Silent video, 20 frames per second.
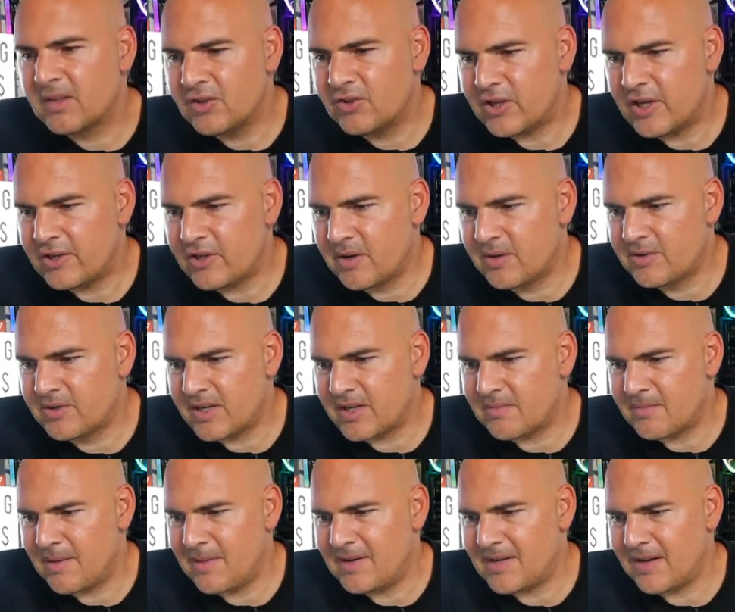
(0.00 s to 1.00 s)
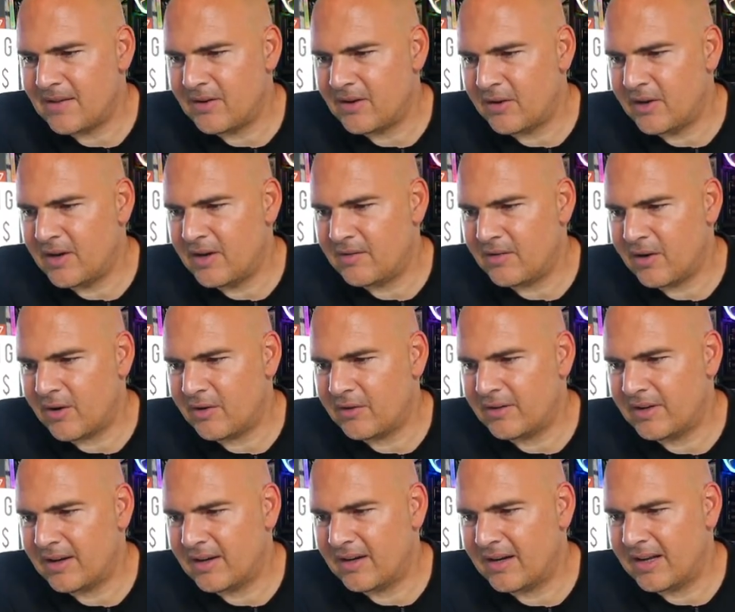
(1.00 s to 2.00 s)
Jay Jones says maybe down the line of an
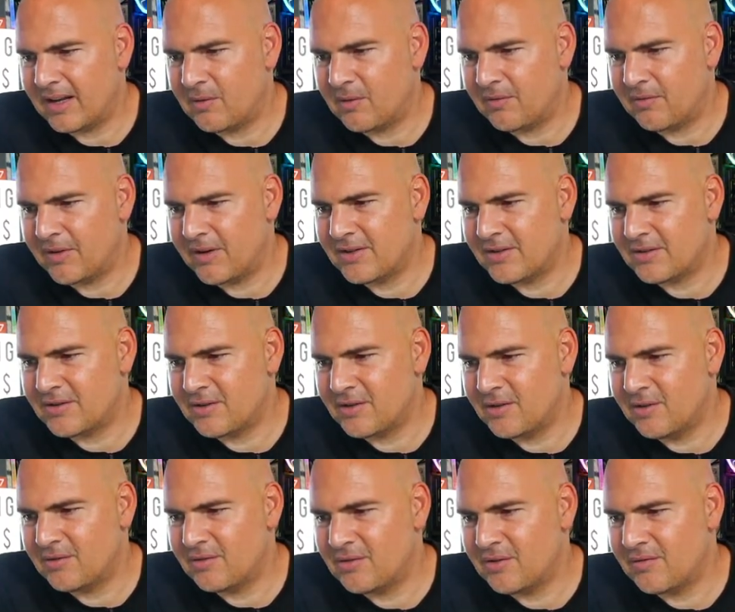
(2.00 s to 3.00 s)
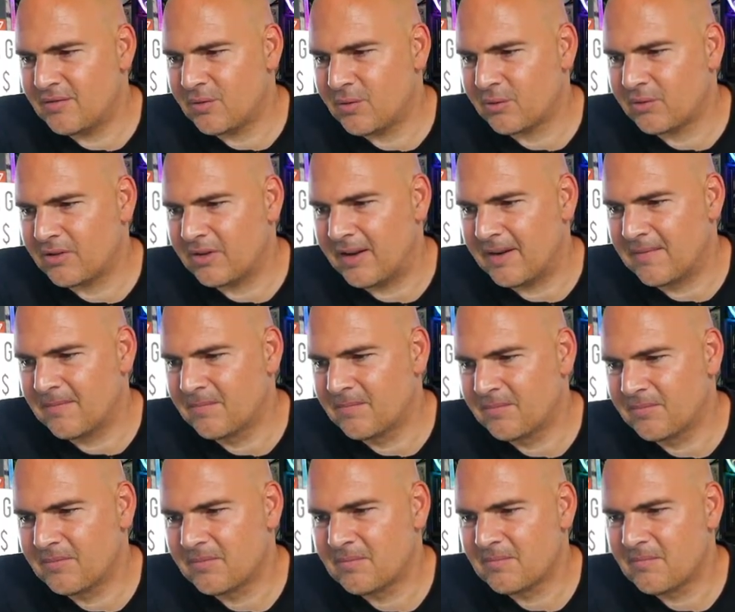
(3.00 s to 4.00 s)
Arctic liquid freezer to 240.
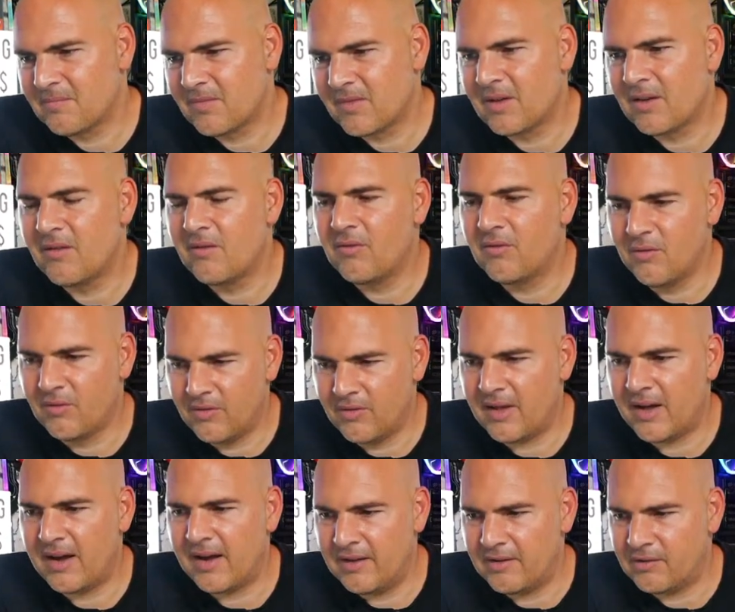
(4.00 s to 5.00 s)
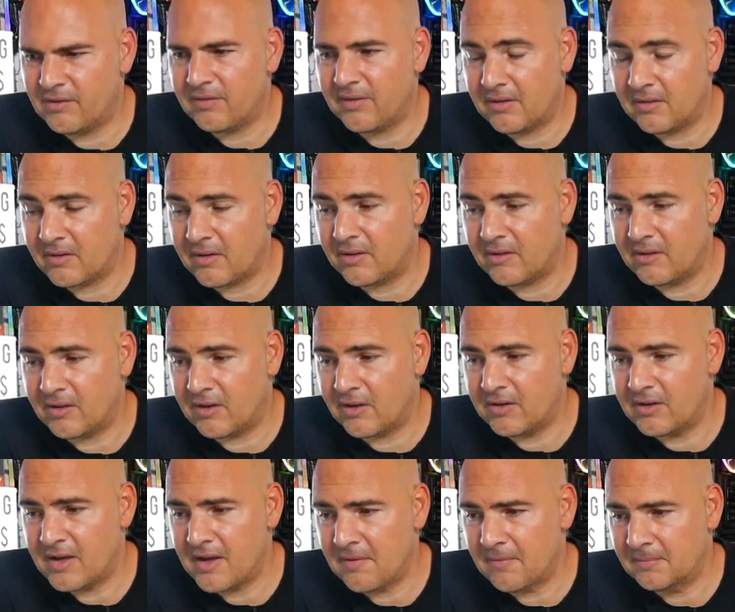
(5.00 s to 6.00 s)
That is a fantastic
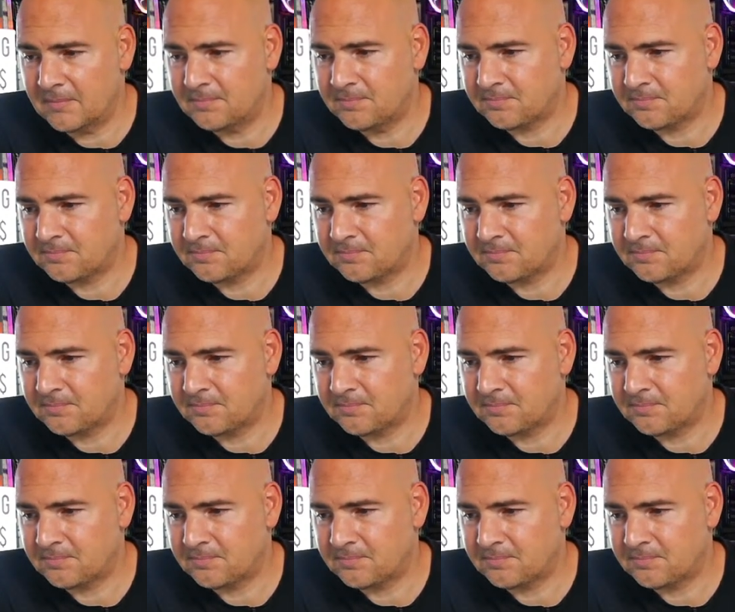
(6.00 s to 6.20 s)
idea.